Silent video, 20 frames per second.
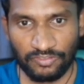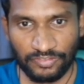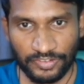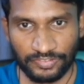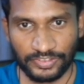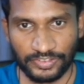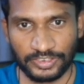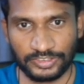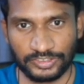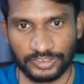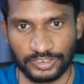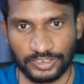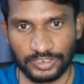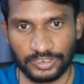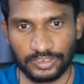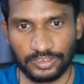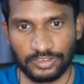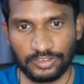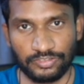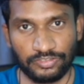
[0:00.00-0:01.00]
15G
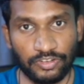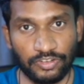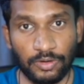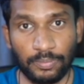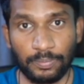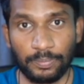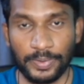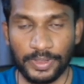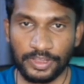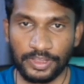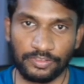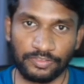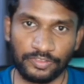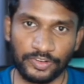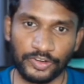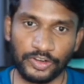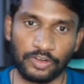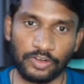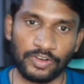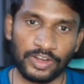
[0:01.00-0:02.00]
for PF
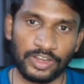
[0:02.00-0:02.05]
withdrawal.